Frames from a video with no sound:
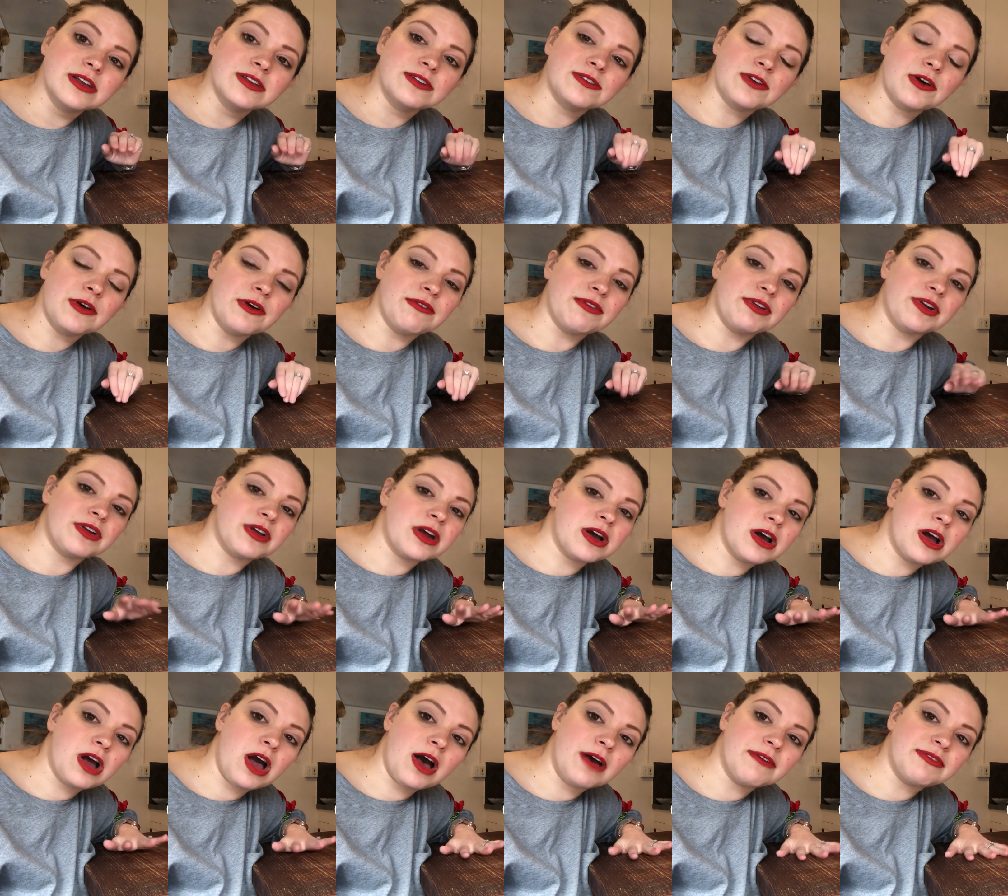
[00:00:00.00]
So if you're
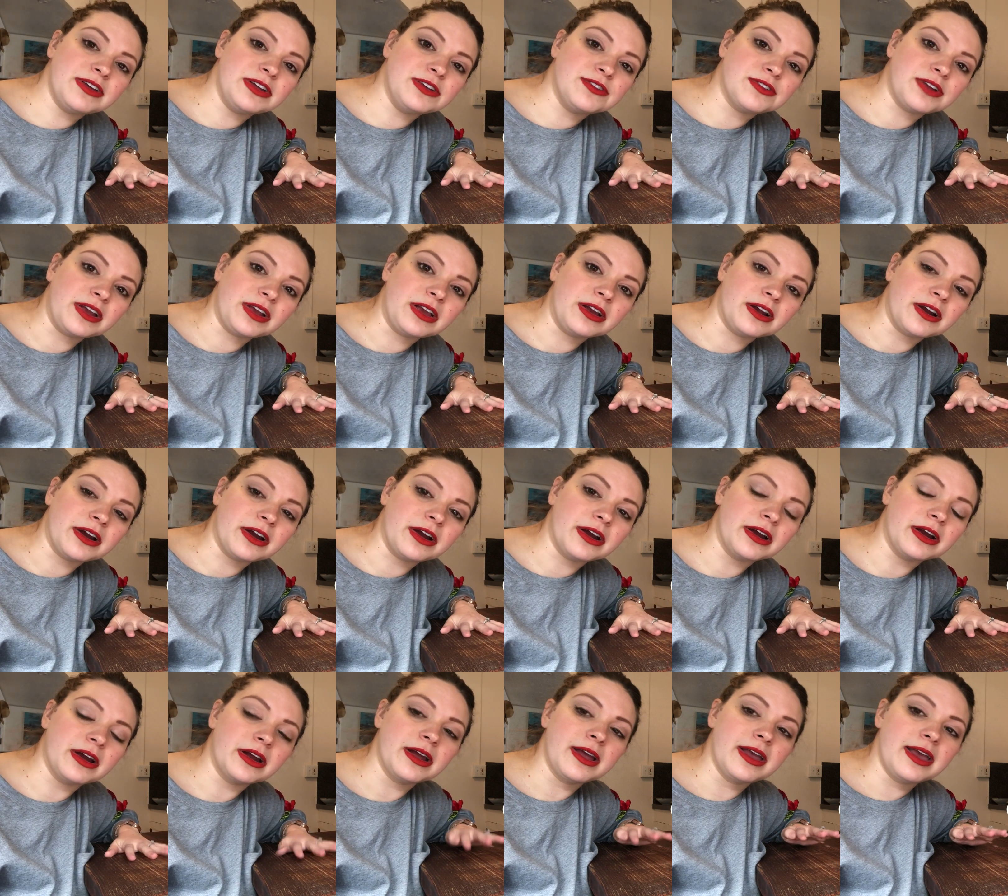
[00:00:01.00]
not a coffee
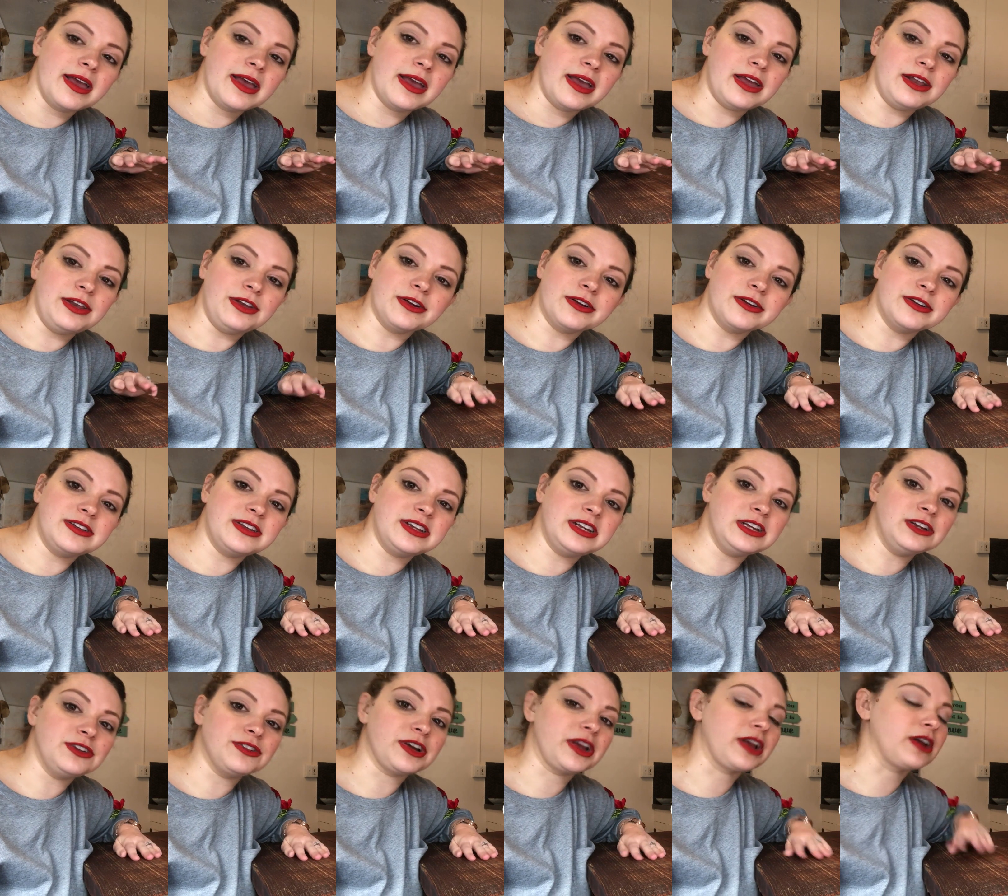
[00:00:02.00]
drinker and you're a
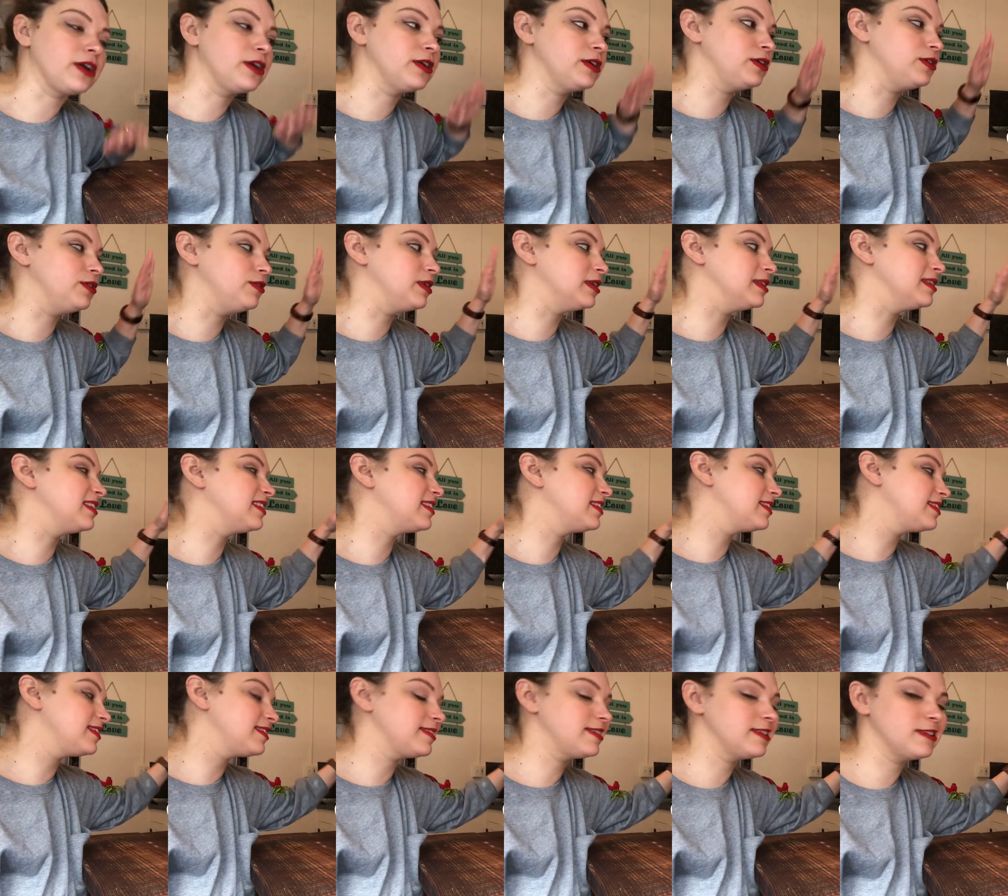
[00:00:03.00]
tea drinker, you can
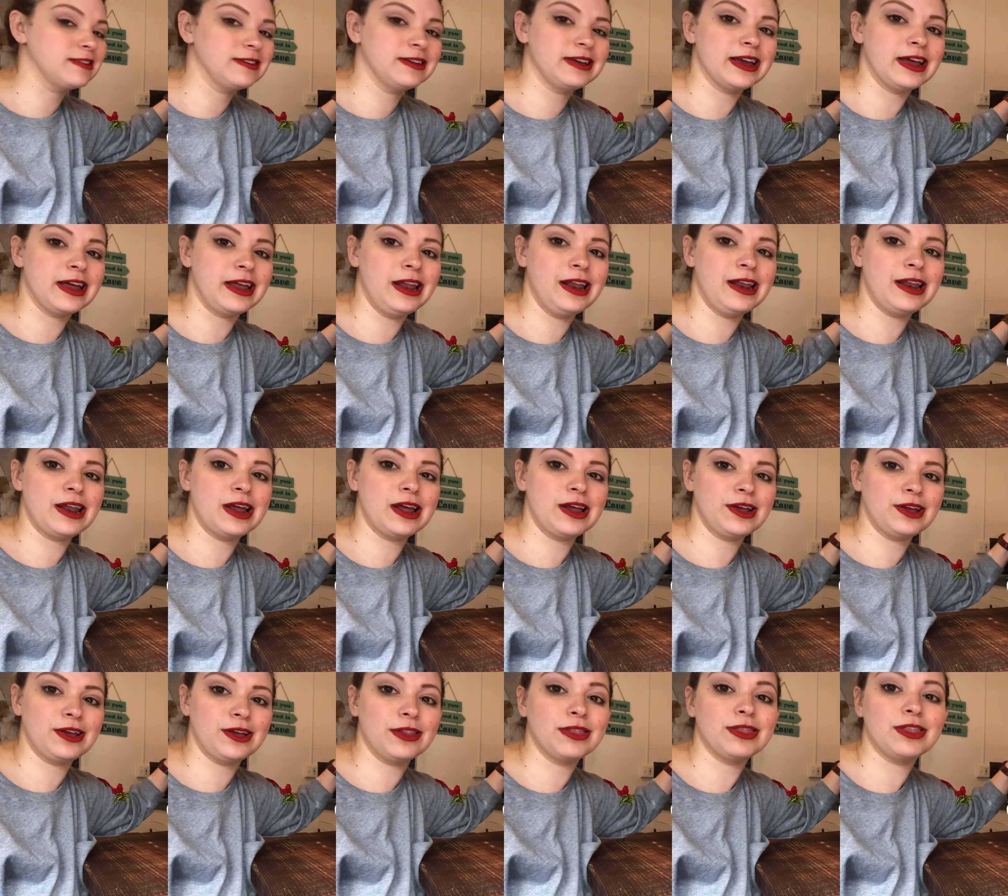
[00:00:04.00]
still get
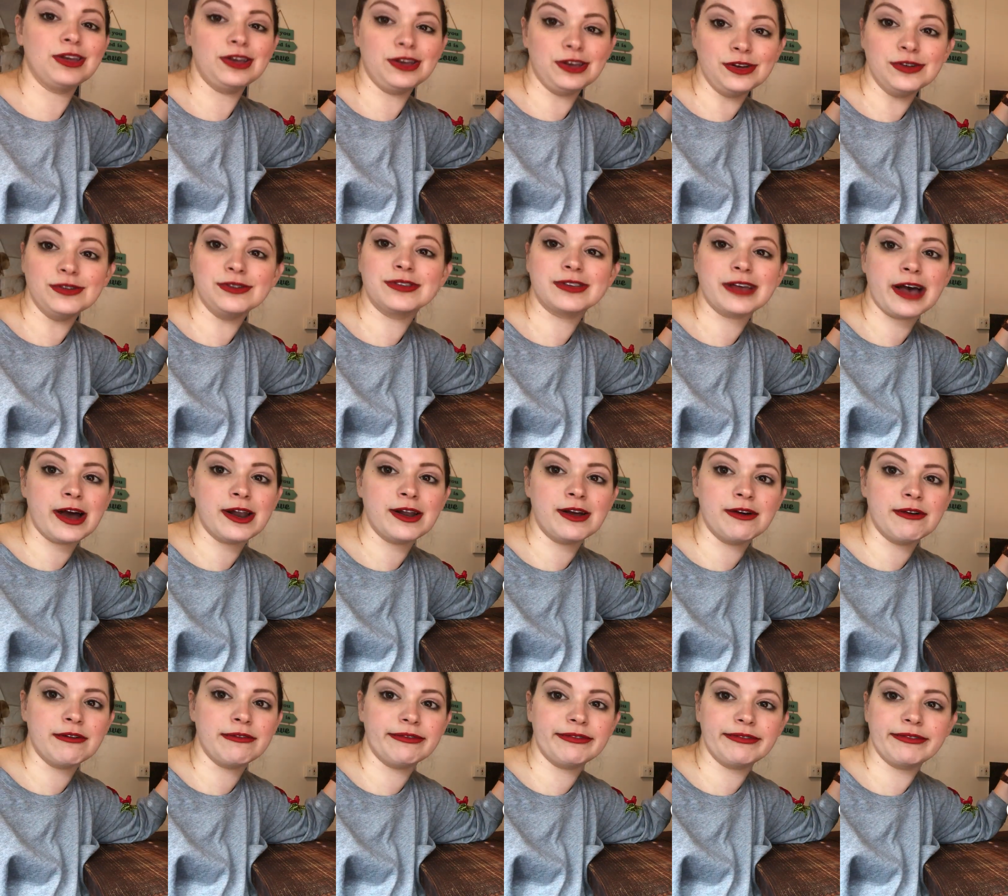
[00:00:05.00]
the use out
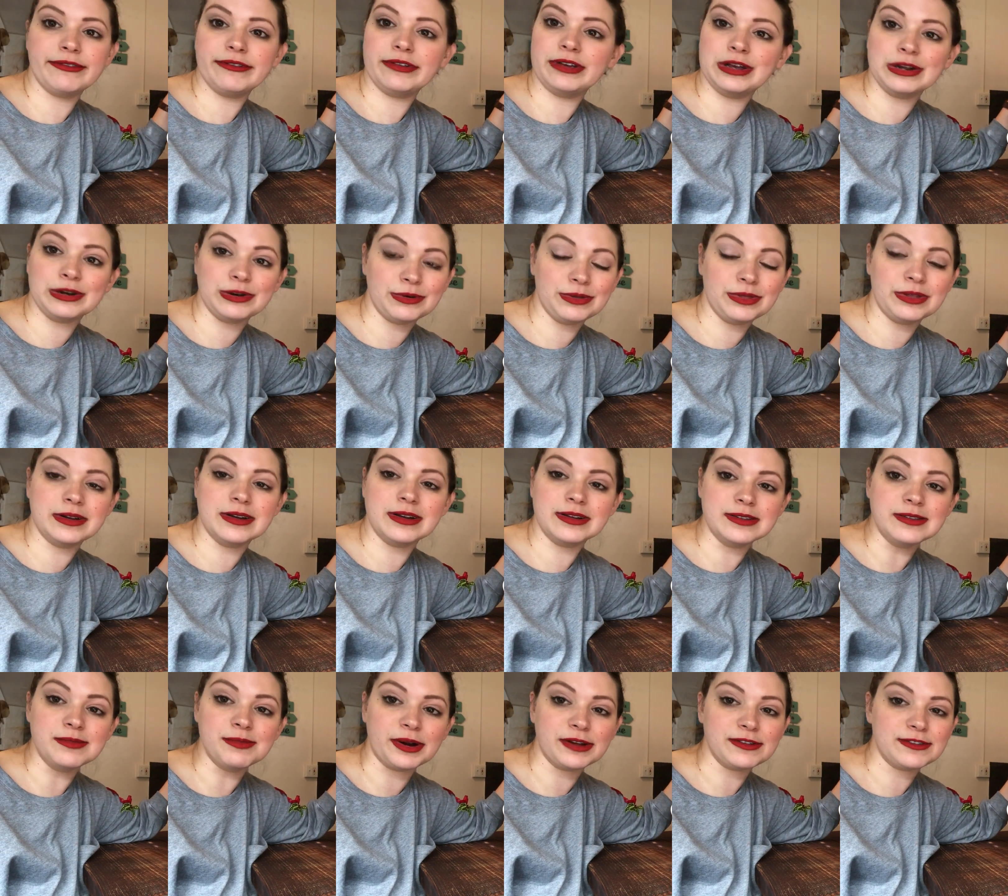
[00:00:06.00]
of, you know, the
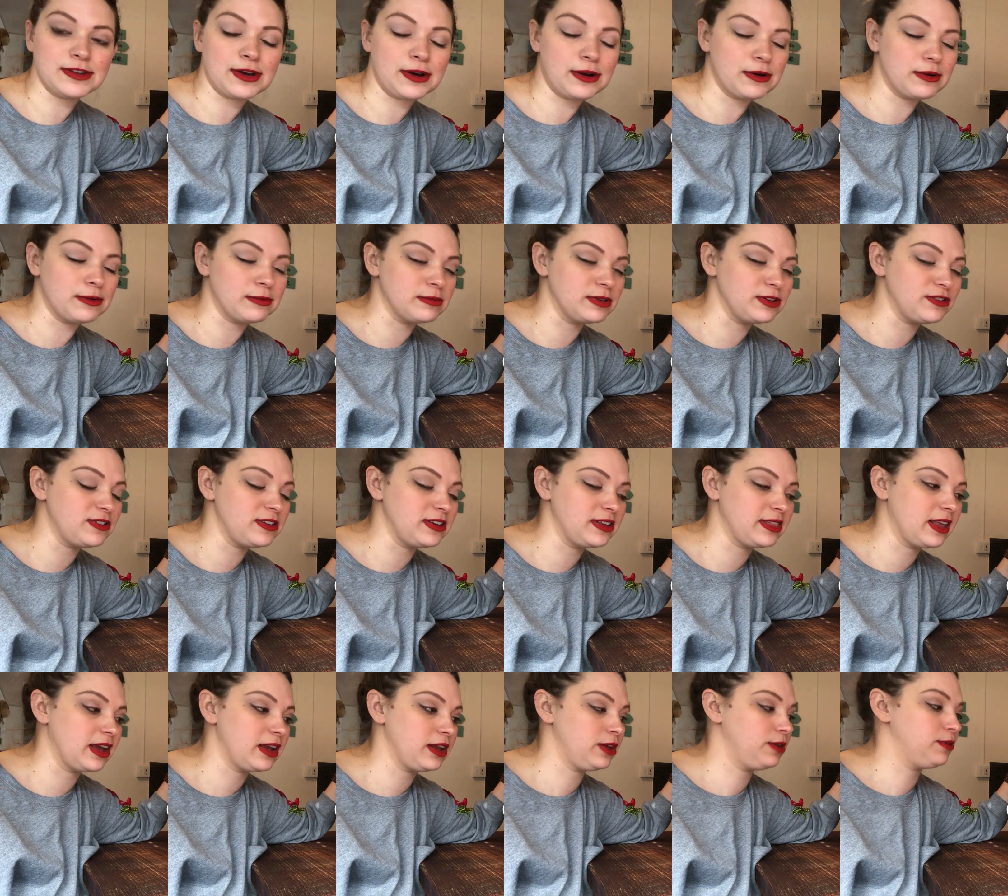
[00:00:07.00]
Nespresso
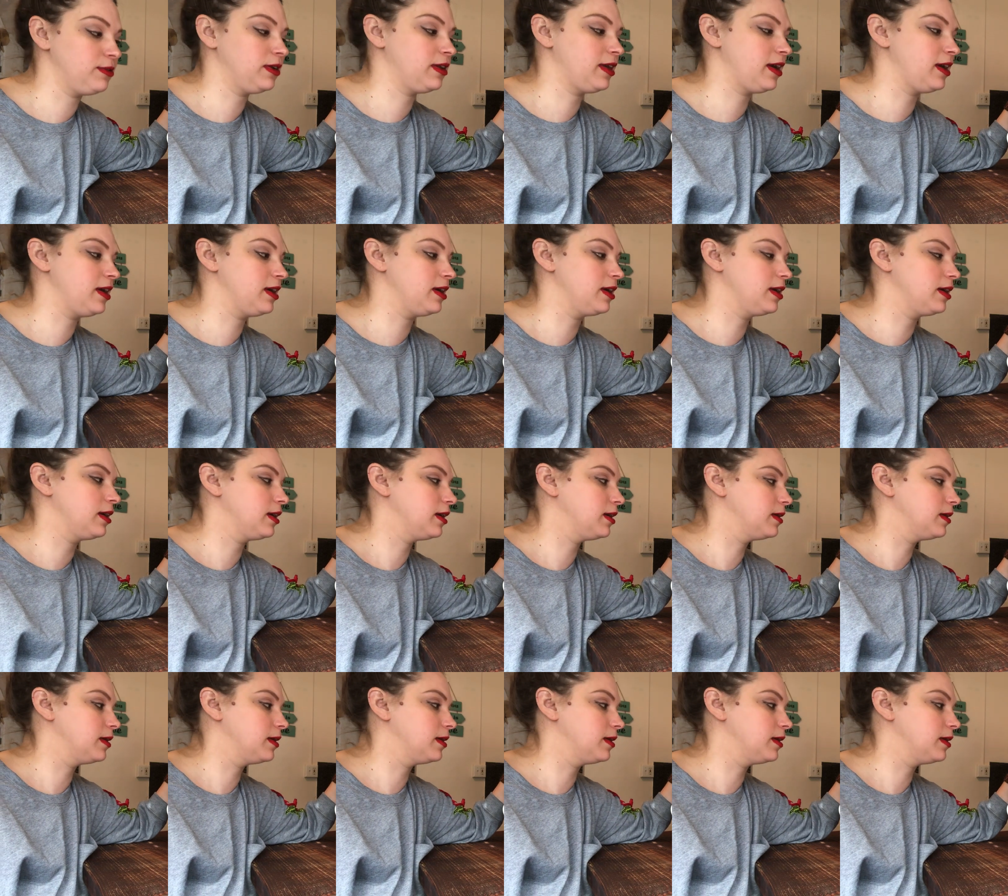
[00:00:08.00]
machine that you would like.